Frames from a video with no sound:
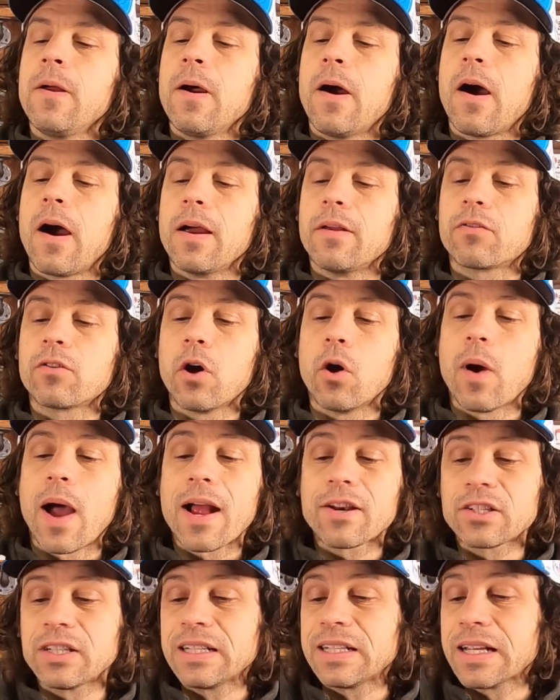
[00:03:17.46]
All right, so
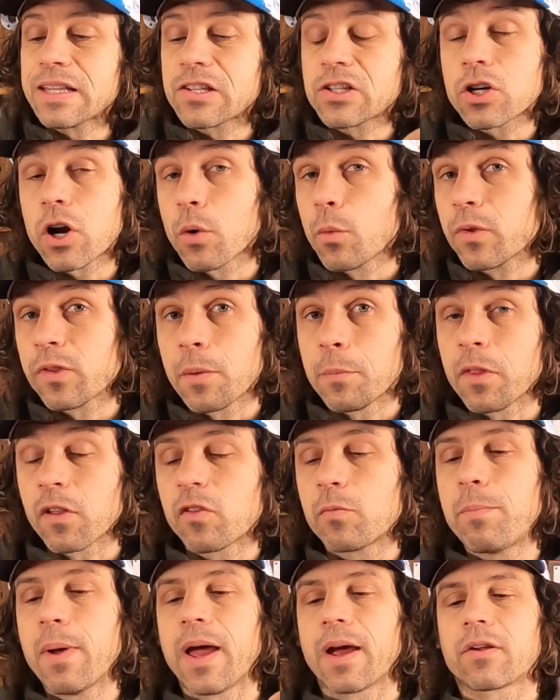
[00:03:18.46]
actually let's start with some of the
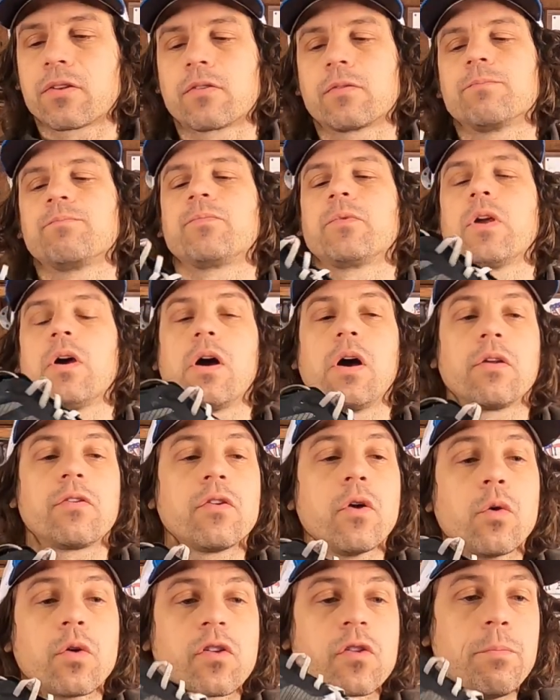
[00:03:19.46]
specs.
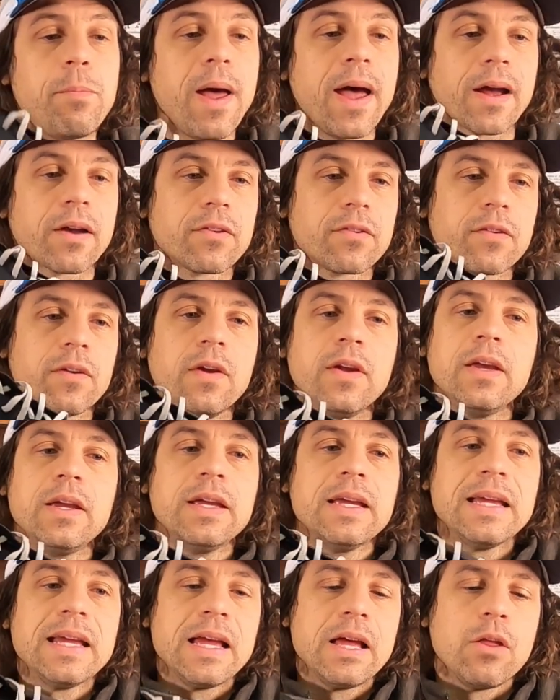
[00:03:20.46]
So specs.
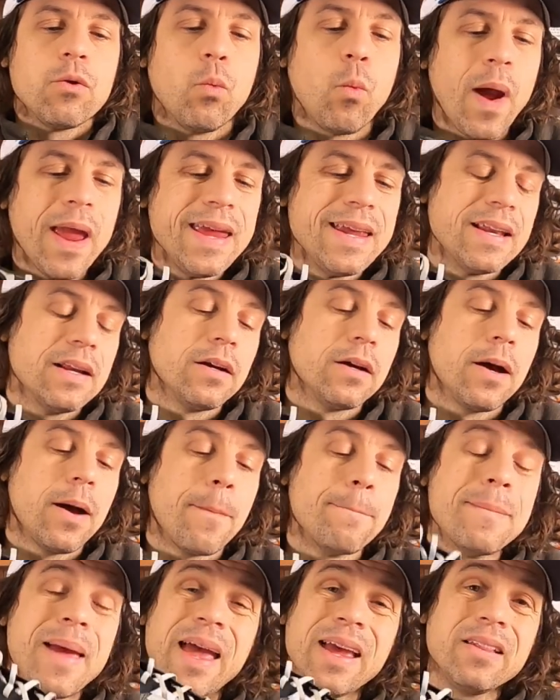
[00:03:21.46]
Weight,
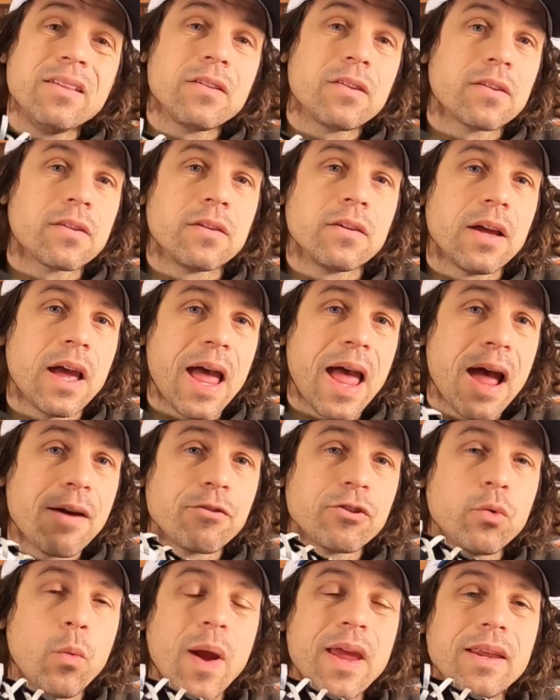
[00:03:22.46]
men's
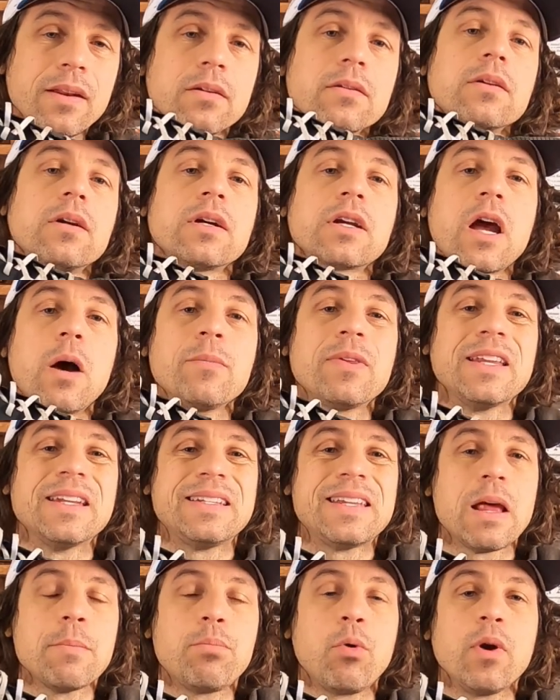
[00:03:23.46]
average weight comes in
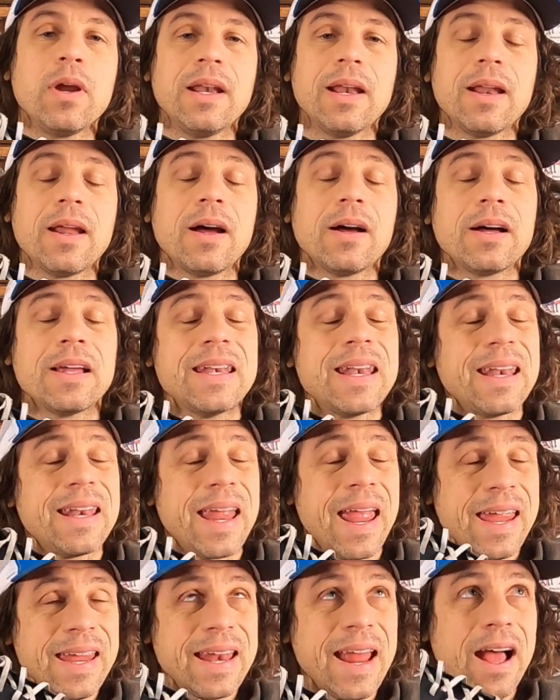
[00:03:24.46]
at
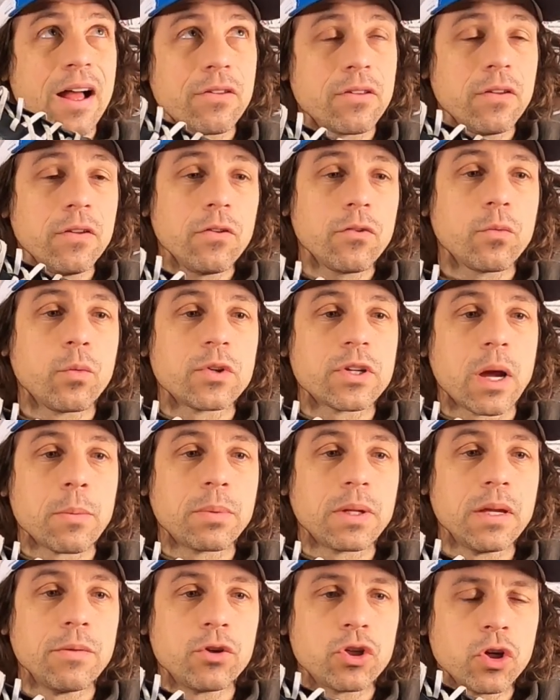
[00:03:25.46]
10.8 ounces, which I
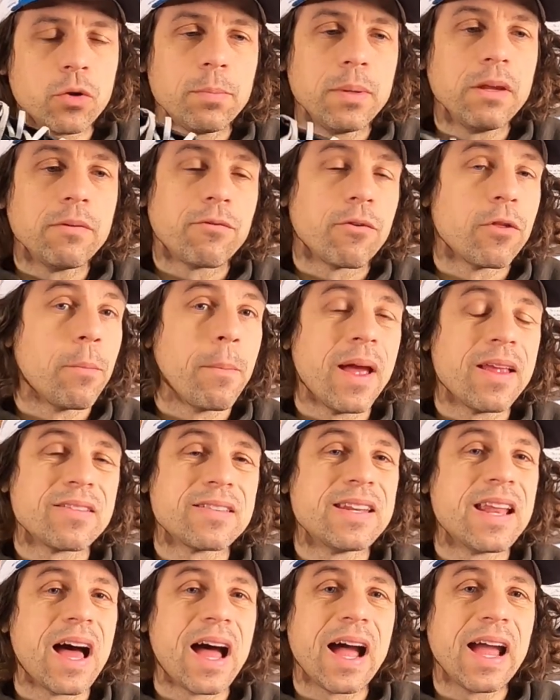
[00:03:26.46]
believe should be for the
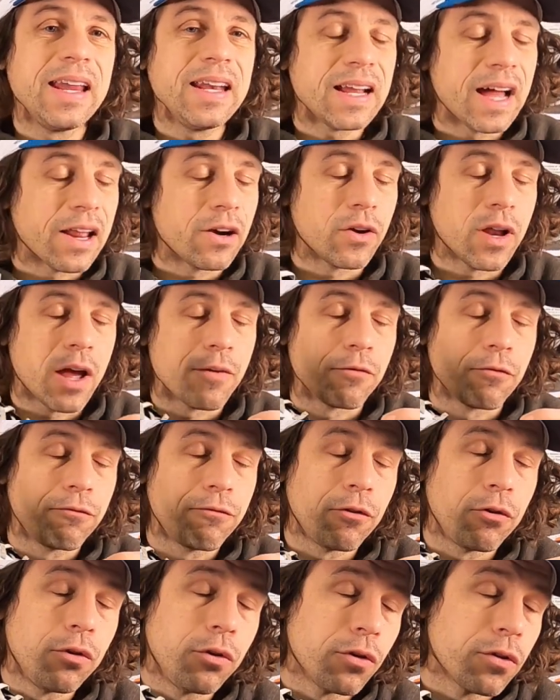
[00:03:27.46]
men's 9. I don't have a
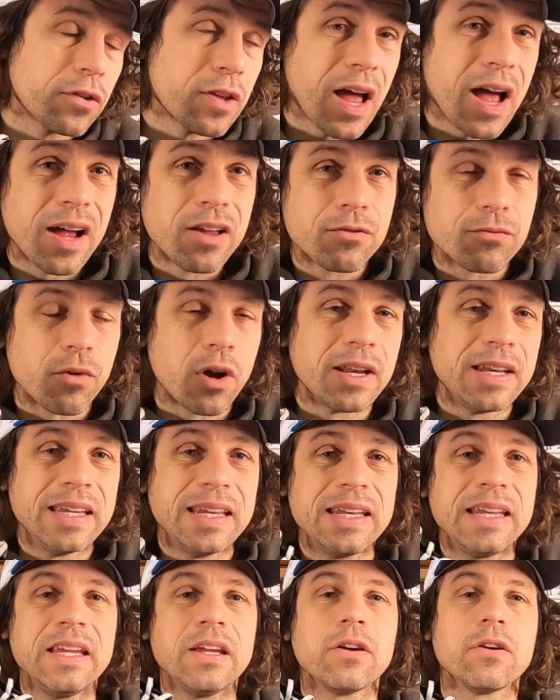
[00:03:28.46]
full size run
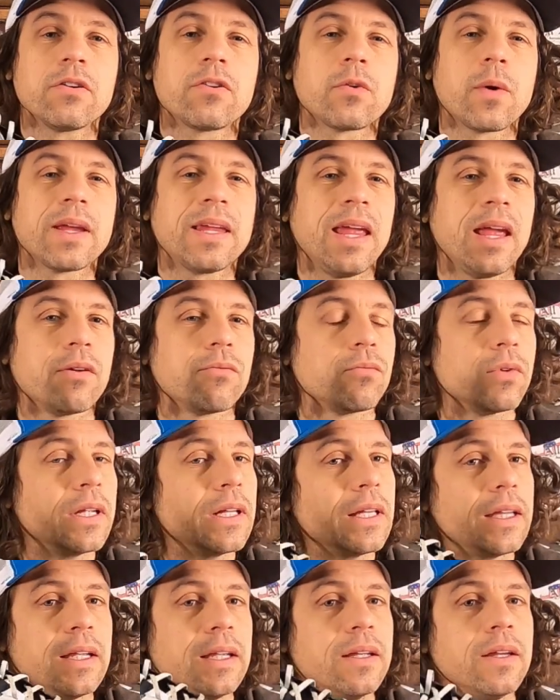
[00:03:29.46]
in here, so I can't
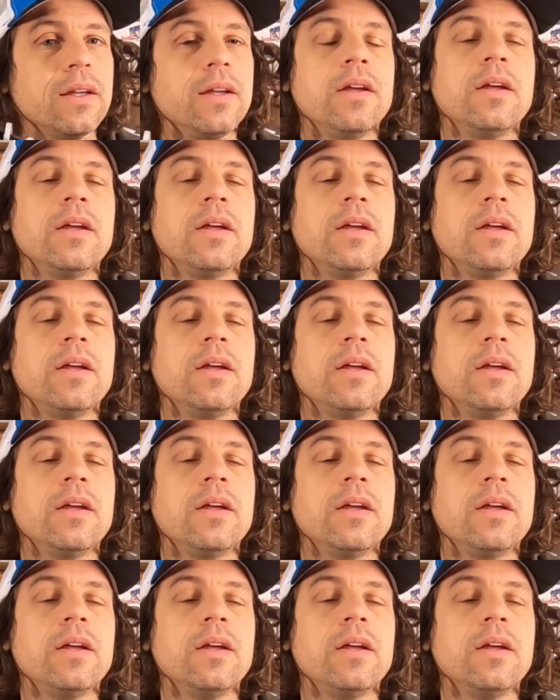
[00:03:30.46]
really